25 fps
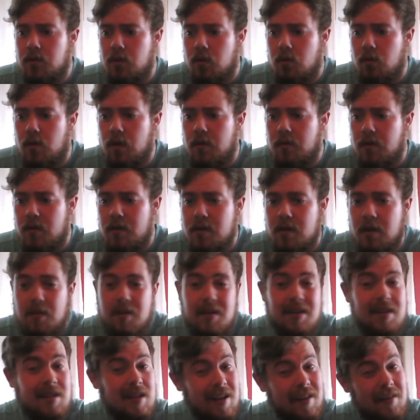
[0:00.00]
So if he
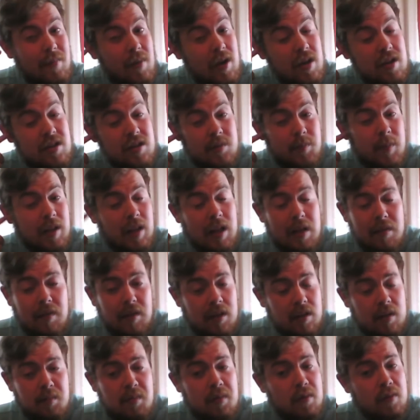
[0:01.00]
might have just been
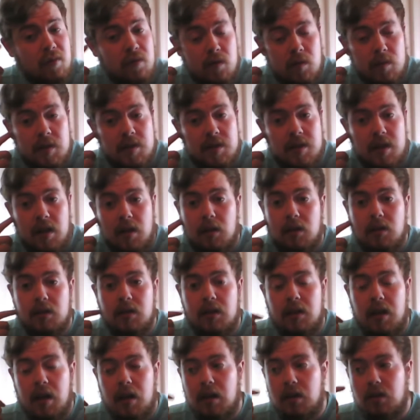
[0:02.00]
living at the performance center,
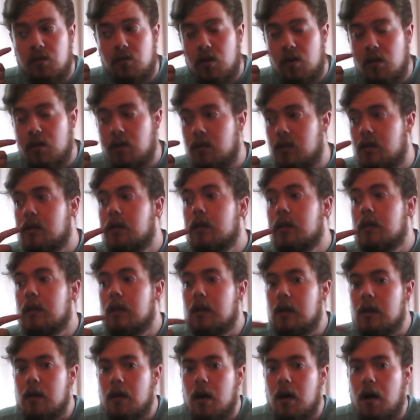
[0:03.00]
getting drunk,
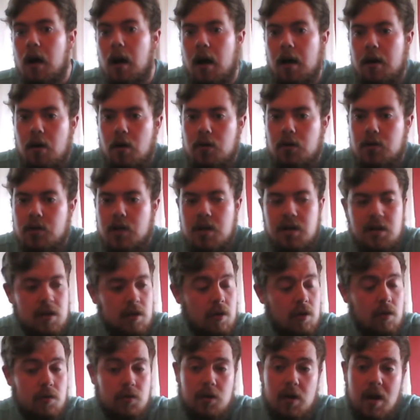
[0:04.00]
and not changing
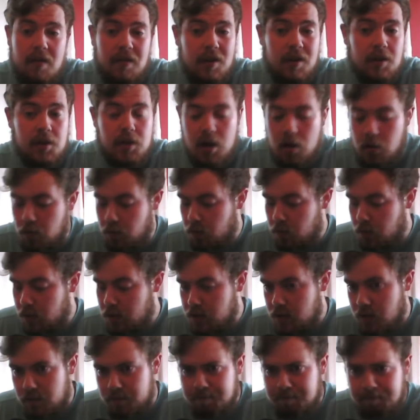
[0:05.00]
his clothes or having a shower,
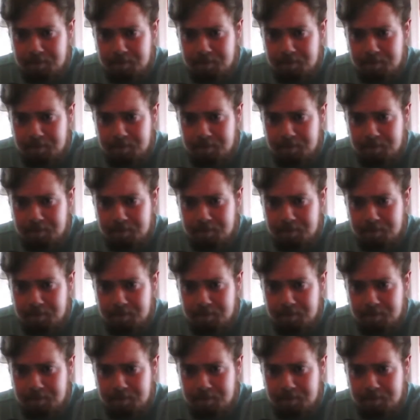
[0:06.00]
which